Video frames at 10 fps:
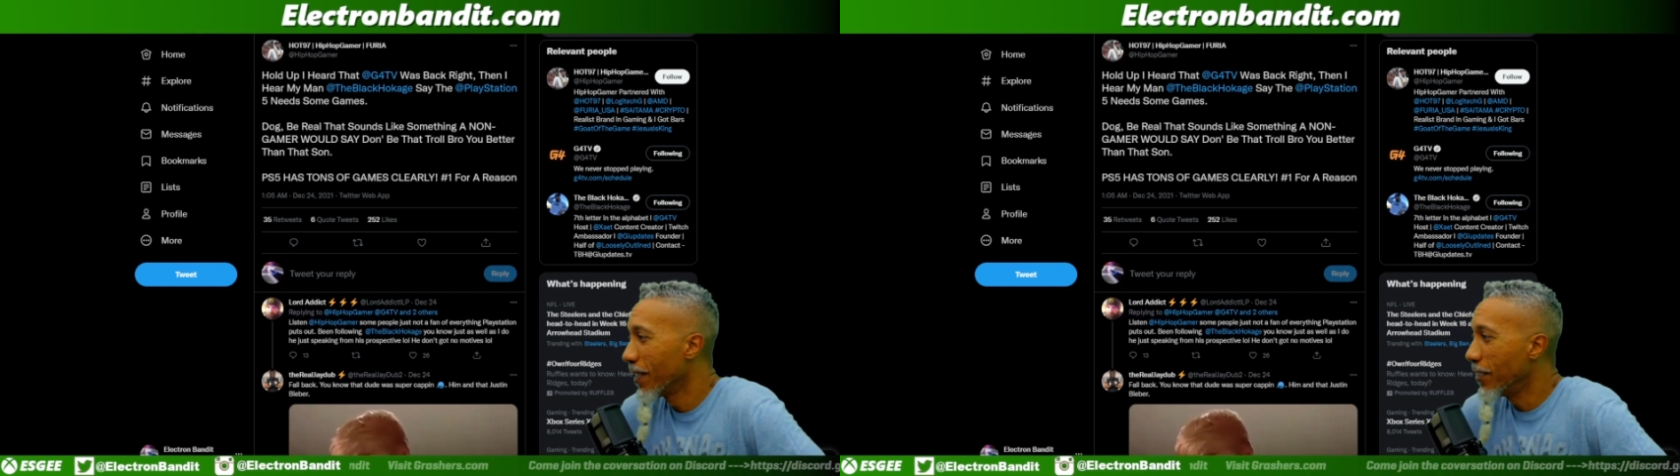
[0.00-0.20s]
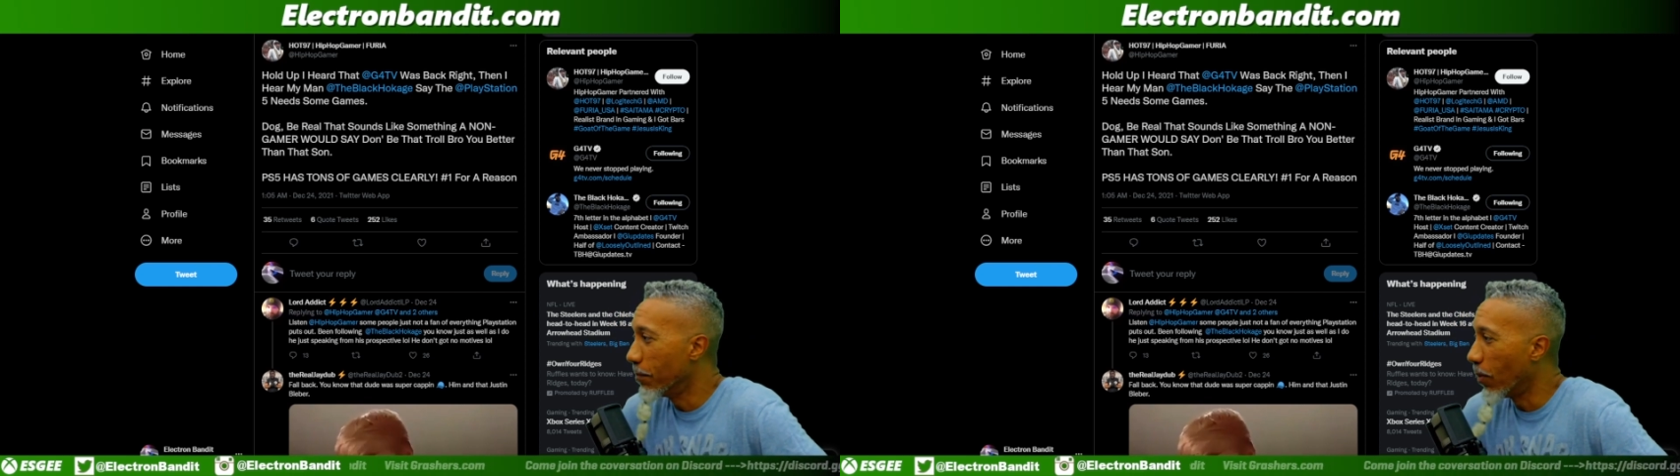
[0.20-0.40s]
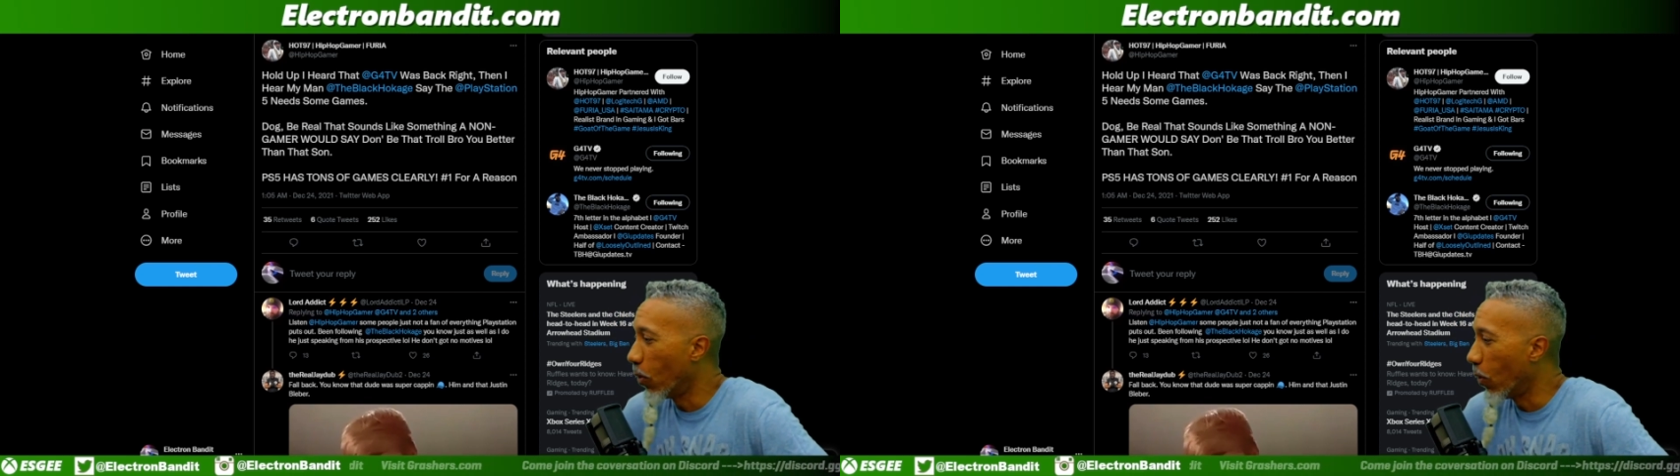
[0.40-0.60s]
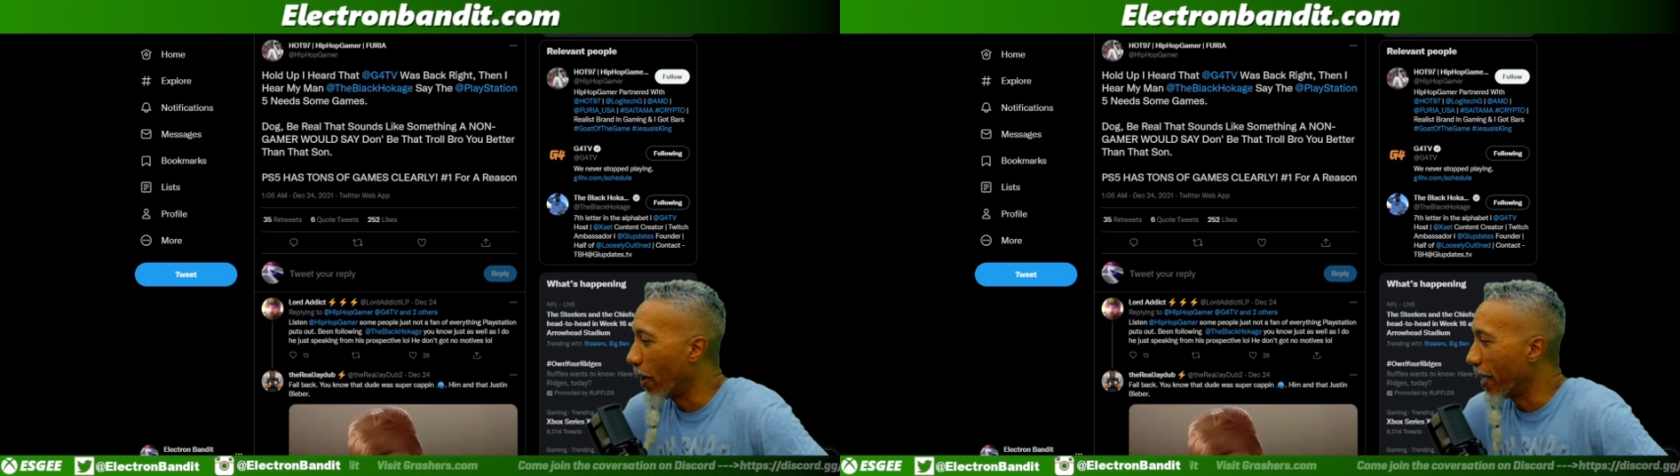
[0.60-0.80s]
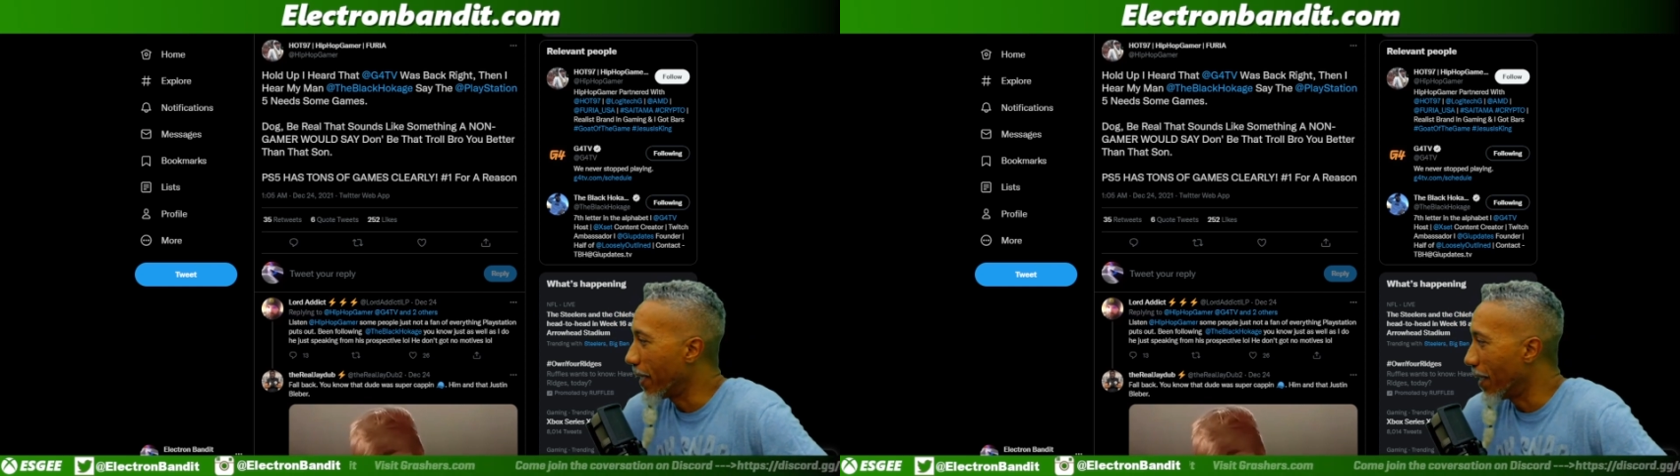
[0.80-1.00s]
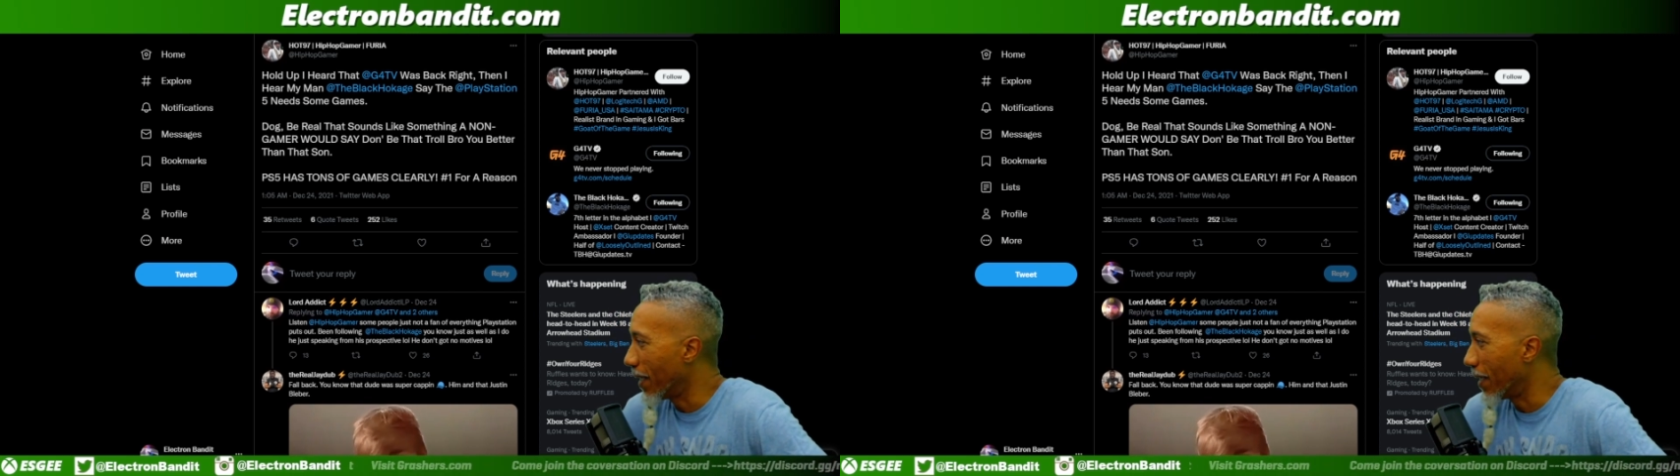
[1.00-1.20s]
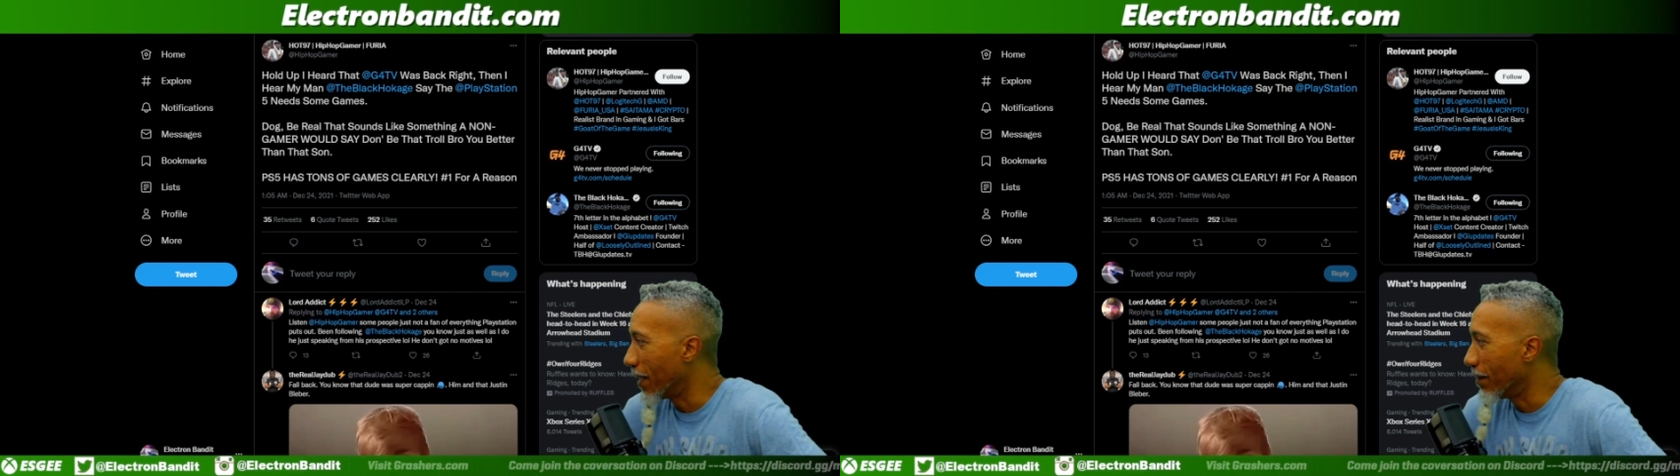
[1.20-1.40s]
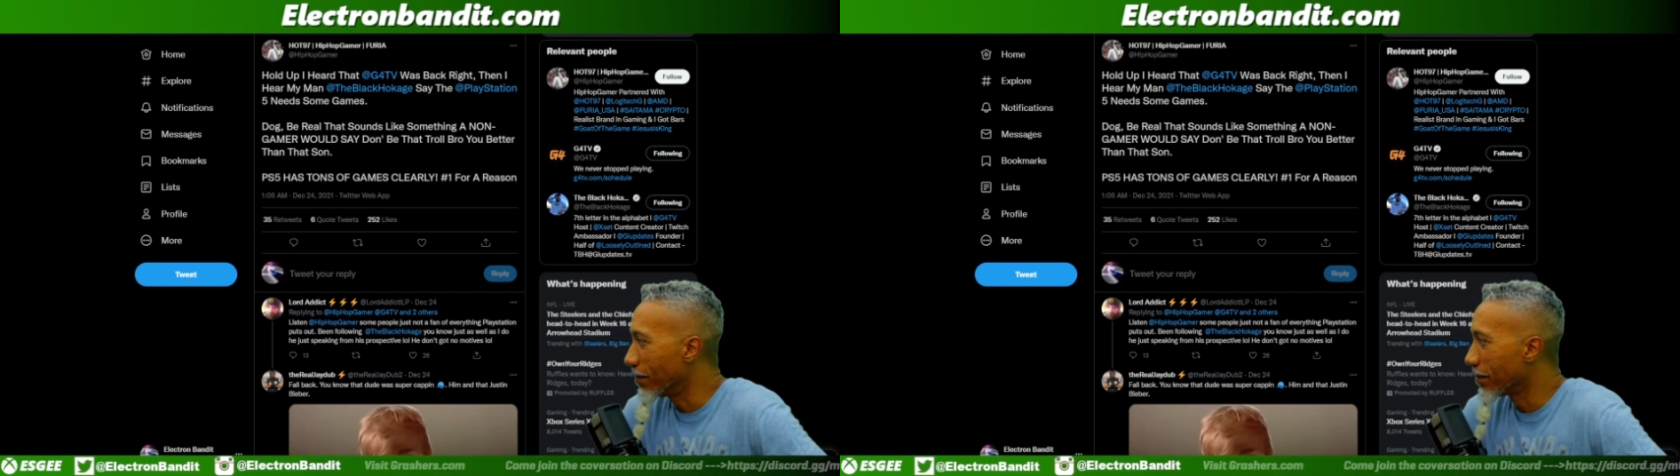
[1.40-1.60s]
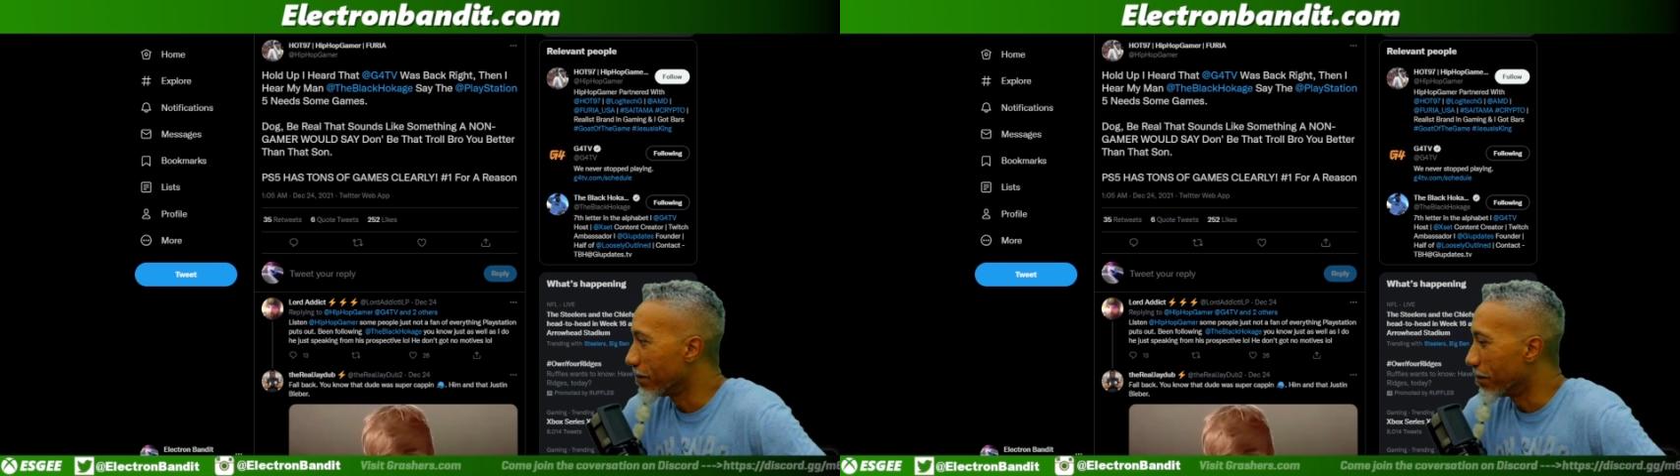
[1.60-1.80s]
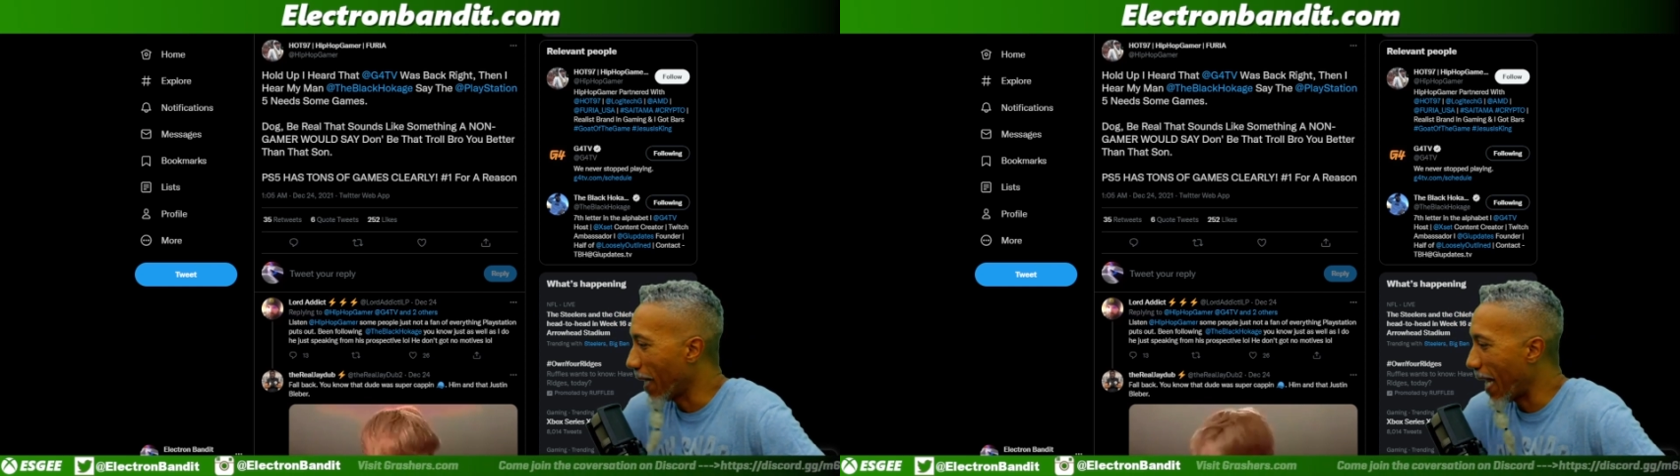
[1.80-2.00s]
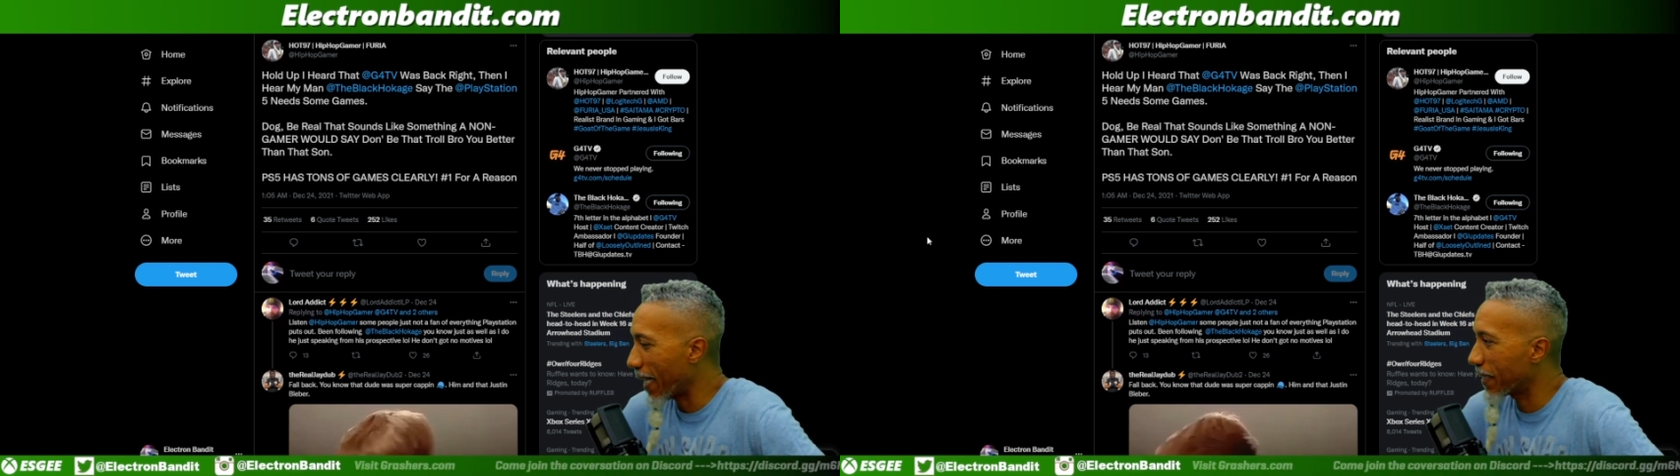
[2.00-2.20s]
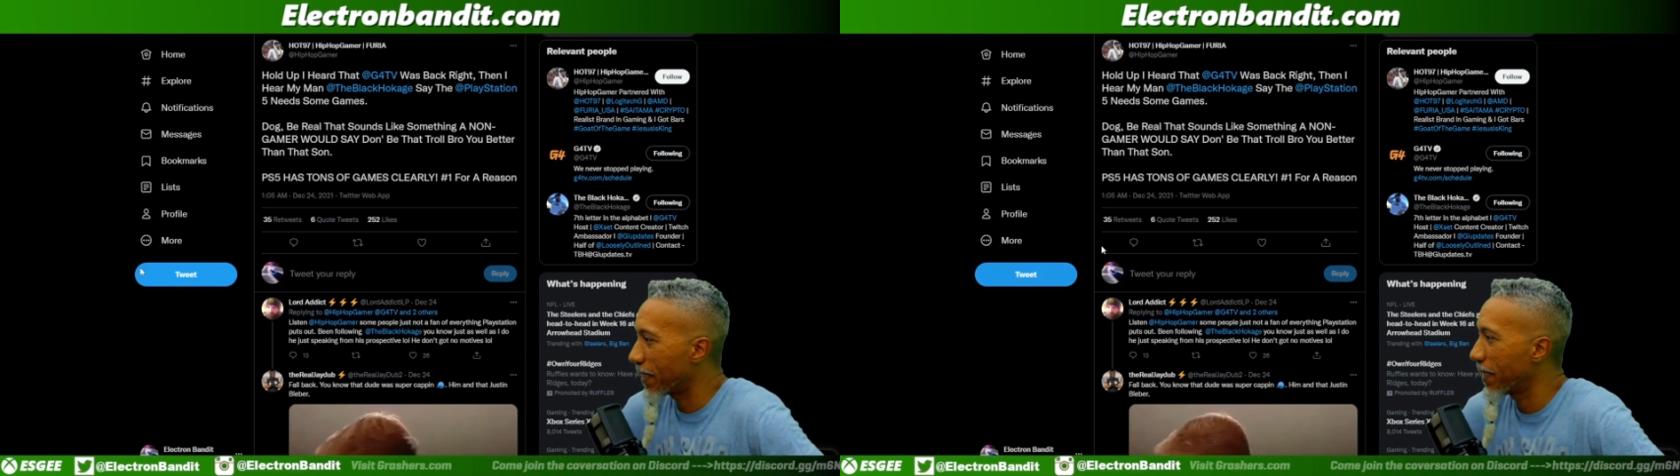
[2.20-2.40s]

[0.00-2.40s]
your boy, Black